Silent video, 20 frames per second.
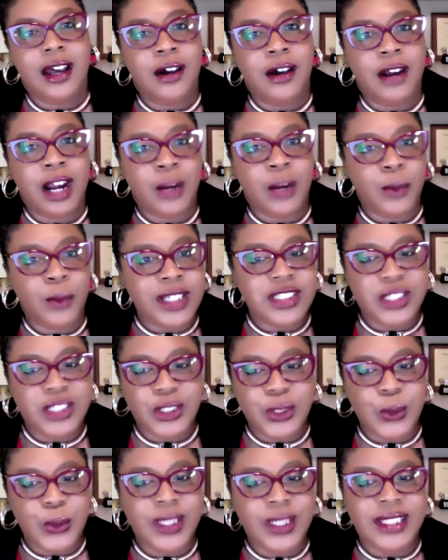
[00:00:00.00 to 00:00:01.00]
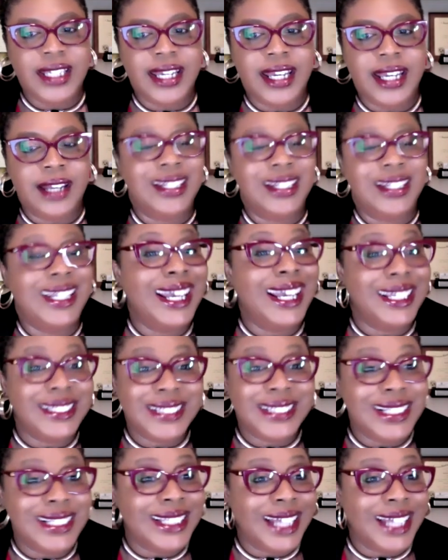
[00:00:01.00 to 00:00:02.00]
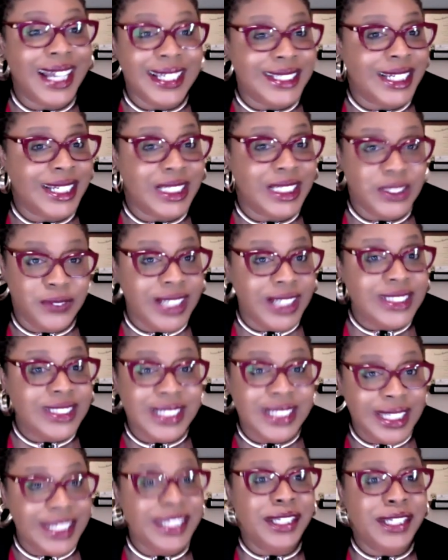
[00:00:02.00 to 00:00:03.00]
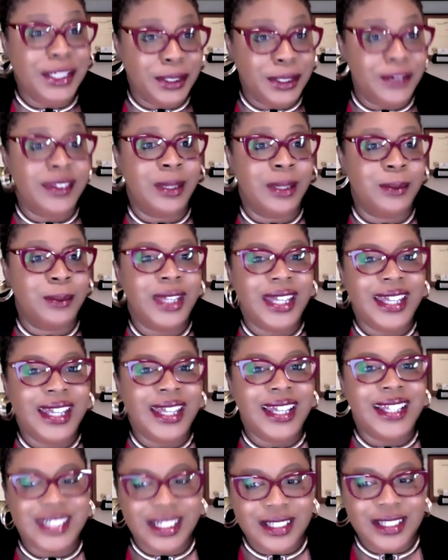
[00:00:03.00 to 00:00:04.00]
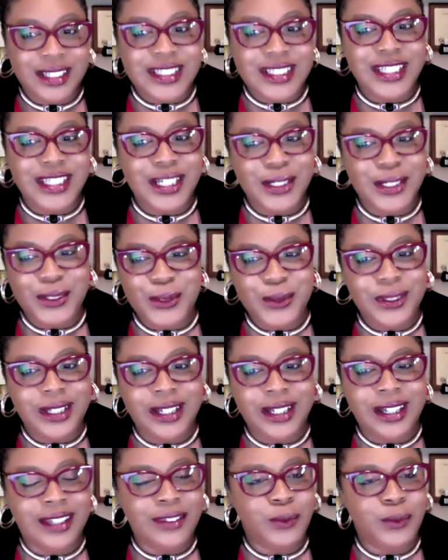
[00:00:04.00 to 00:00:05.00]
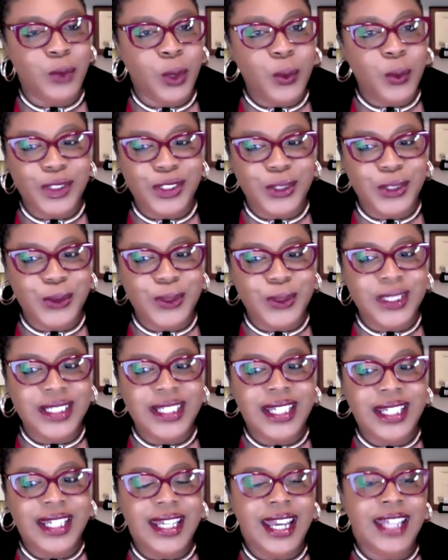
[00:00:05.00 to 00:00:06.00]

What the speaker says: Our rates are going down, enhancing client satisfaction and hearing them tell us that they're doing what we're doing,